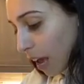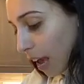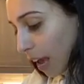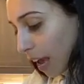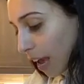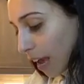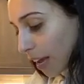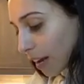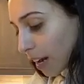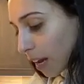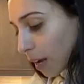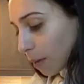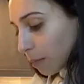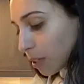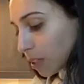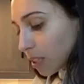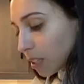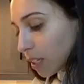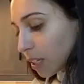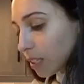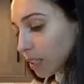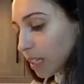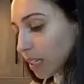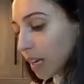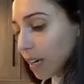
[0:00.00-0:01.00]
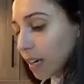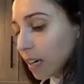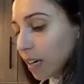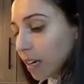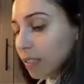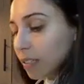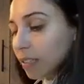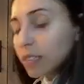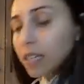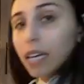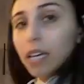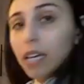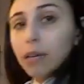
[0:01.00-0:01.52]
And I'm just gonna take
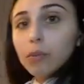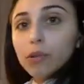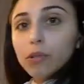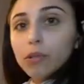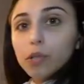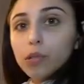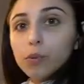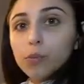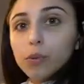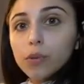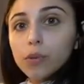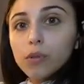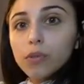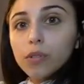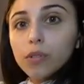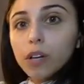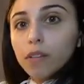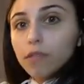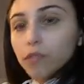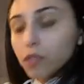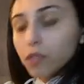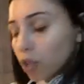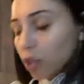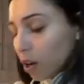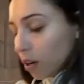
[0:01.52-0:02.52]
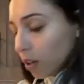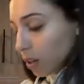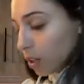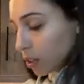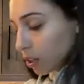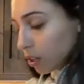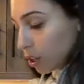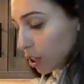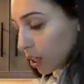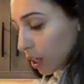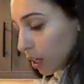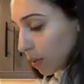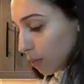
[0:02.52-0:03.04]
a tablespoon of chocolate
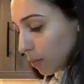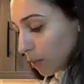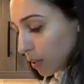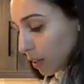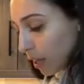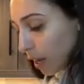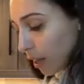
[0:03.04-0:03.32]
chips